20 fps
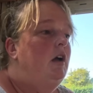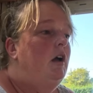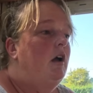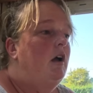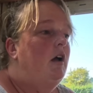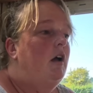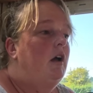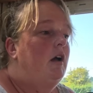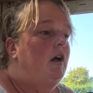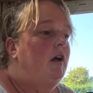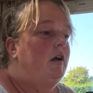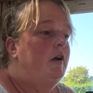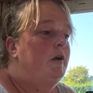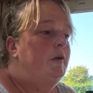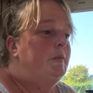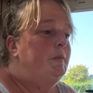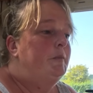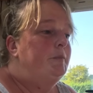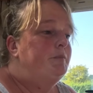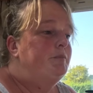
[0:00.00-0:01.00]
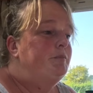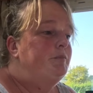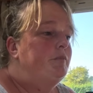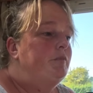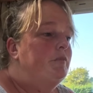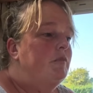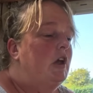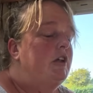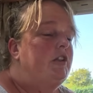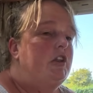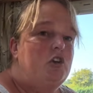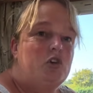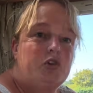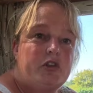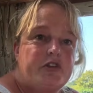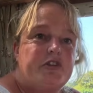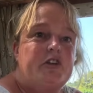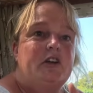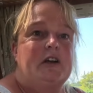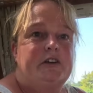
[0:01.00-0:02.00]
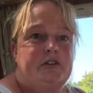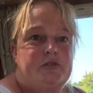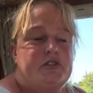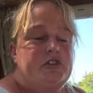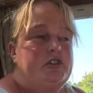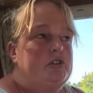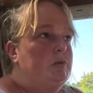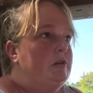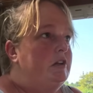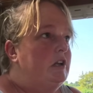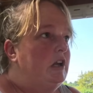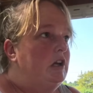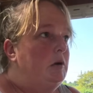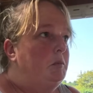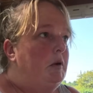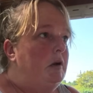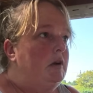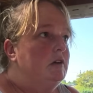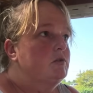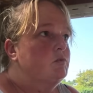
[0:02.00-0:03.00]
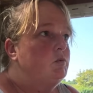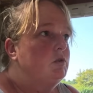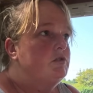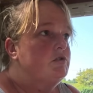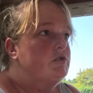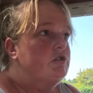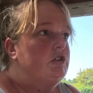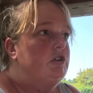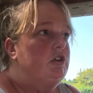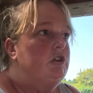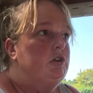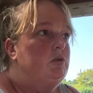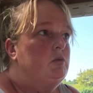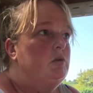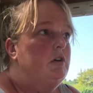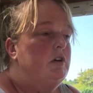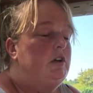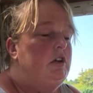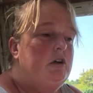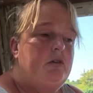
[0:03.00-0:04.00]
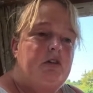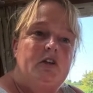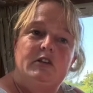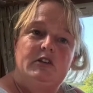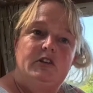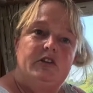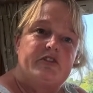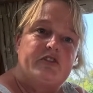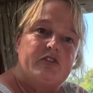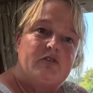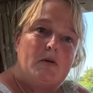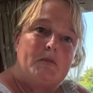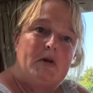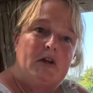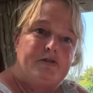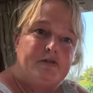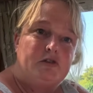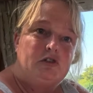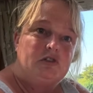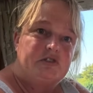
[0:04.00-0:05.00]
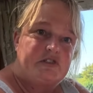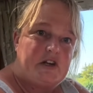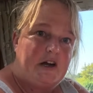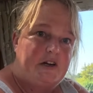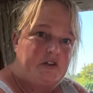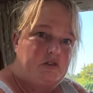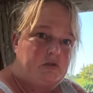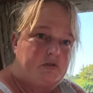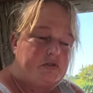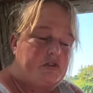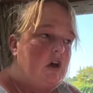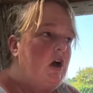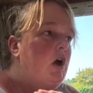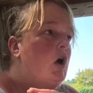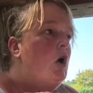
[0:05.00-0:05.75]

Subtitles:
The other thing I used to do with the guinea pigs was to, you know, your ceramic floor tiles,